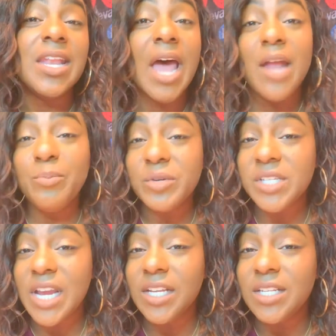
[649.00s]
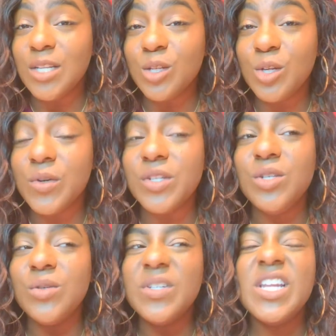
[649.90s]
not protecting the
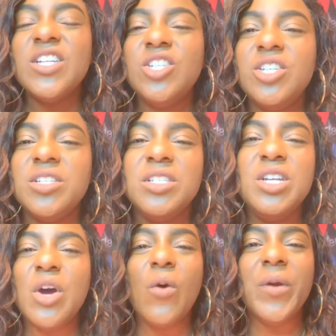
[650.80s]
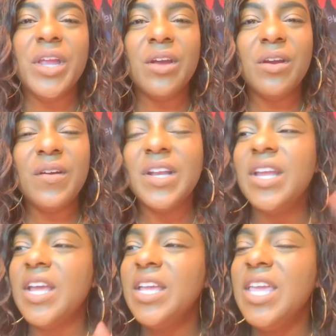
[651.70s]
crystal. Let's just go here and
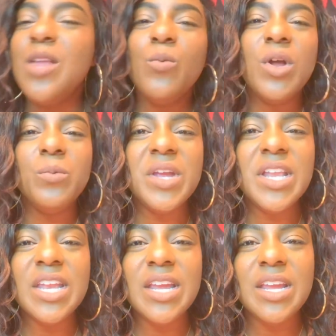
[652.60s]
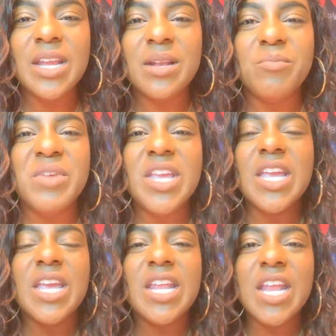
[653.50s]
get what we need and be
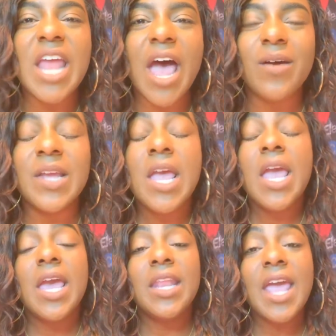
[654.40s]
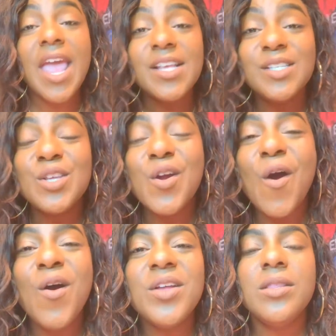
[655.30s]
in and out. And as they're
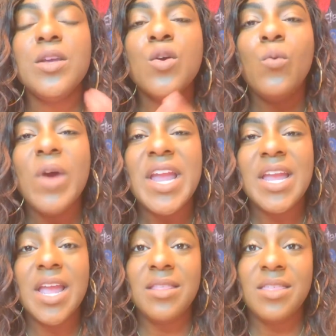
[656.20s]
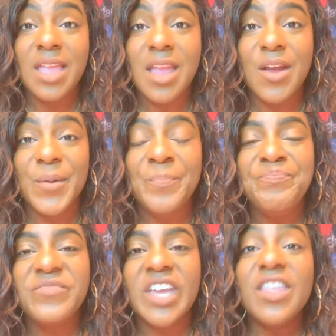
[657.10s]
on their way there,
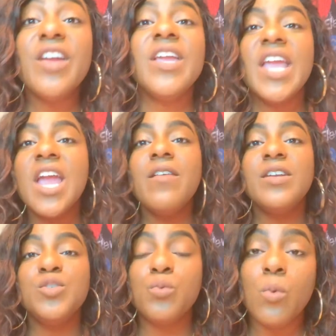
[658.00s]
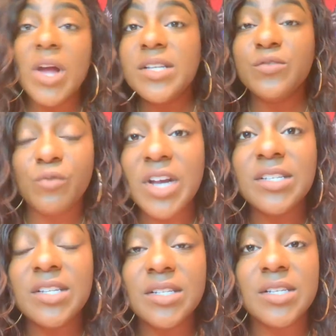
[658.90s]
their carriage run,
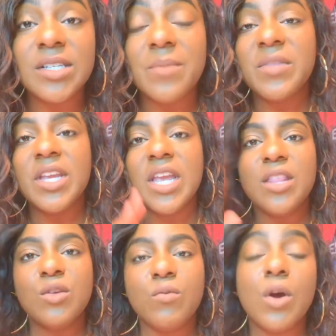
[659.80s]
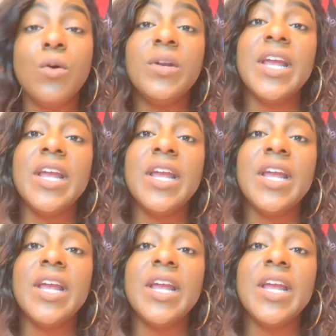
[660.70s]
runs into something in the road,